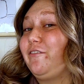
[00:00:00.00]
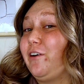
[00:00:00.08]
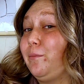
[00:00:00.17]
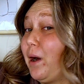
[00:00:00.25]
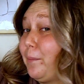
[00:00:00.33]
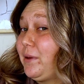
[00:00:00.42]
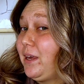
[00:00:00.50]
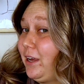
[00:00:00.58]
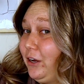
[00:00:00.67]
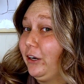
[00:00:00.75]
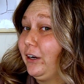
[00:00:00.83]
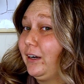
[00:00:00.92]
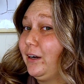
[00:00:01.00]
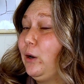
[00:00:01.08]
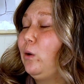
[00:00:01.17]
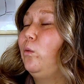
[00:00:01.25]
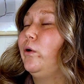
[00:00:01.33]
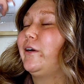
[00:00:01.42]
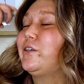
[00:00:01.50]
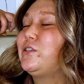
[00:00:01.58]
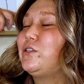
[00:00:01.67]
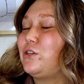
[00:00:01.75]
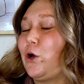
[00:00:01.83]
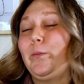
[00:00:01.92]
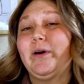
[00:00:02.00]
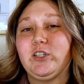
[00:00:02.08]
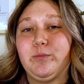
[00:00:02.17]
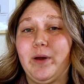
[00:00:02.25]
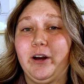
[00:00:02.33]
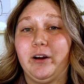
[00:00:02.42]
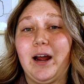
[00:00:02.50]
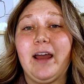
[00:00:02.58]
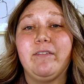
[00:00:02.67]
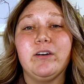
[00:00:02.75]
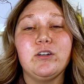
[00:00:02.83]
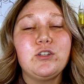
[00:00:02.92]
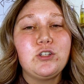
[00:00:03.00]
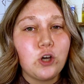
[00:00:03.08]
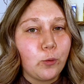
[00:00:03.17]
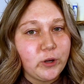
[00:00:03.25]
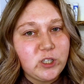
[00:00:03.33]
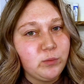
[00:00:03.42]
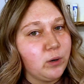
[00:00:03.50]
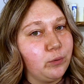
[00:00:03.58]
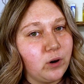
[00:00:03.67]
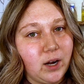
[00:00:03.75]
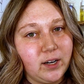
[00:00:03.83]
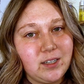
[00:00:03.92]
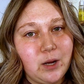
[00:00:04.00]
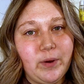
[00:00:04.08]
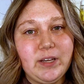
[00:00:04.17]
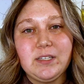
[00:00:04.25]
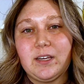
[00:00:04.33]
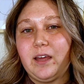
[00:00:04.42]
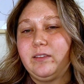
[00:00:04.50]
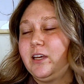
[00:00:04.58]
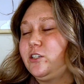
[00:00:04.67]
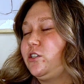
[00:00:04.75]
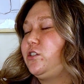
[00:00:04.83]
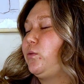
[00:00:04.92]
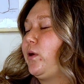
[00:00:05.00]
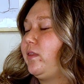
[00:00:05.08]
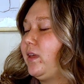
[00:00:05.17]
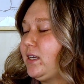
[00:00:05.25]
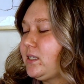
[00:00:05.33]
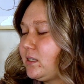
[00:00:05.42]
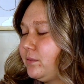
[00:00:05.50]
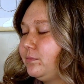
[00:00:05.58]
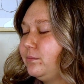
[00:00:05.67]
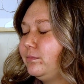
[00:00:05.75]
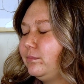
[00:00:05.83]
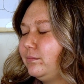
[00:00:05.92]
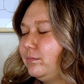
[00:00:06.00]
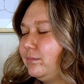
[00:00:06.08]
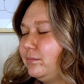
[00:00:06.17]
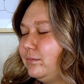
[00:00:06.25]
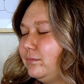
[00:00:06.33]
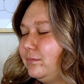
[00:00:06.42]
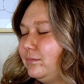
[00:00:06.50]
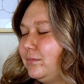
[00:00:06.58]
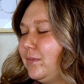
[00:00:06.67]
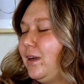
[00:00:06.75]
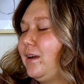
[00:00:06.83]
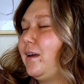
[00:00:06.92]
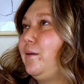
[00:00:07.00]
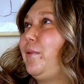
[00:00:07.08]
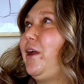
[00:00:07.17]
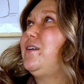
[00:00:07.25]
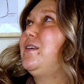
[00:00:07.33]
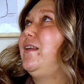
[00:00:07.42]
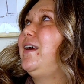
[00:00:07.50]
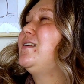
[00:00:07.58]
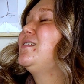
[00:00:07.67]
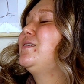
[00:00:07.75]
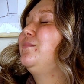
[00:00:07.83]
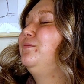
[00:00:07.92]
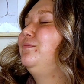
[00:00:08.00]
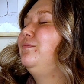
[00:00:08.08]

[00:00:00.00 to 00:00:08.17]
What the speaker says: it from up here works so much better. I feel so much more product on my skin than just doing this compared to this.